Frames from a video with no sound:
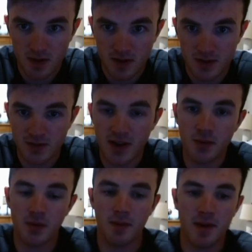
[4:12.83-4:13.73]
So now
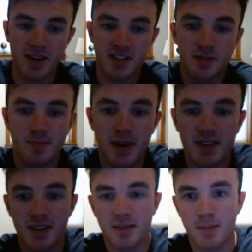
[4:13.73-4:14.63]
what am I
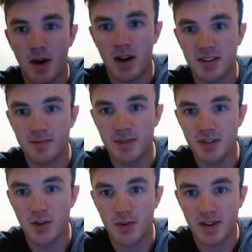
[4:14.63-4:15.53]
expecting possibly
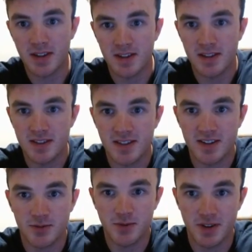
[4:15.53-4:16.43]
going into this
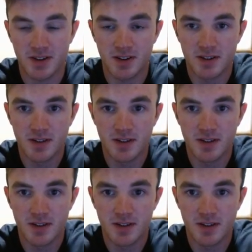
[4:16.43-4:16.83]
next week?